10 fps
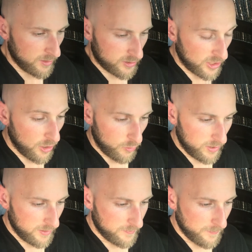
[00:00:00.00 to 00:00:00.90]
So
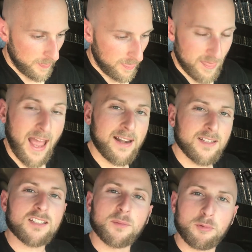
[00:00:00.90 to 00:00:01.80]
that
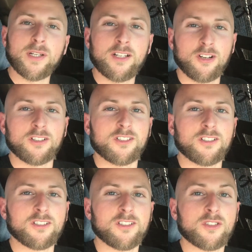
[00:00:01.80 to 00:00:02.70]
is the
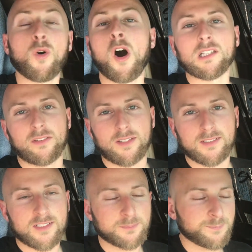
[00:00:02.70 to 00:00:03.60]
precursor to all of
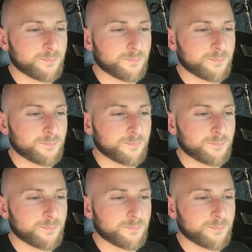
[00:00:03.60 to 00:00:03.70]
this.